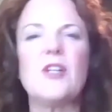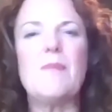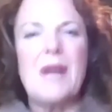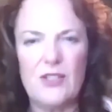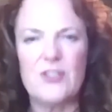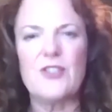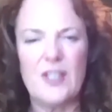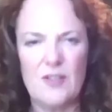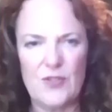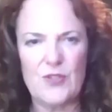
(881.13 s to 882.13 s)
all milestone
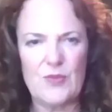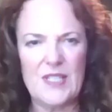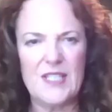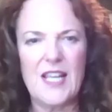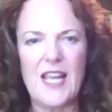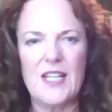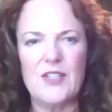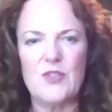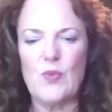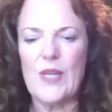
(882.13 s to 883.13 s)
anniversaries,
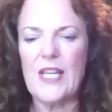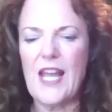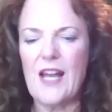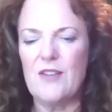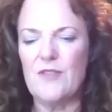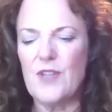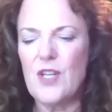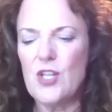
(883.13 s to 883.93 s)
and we have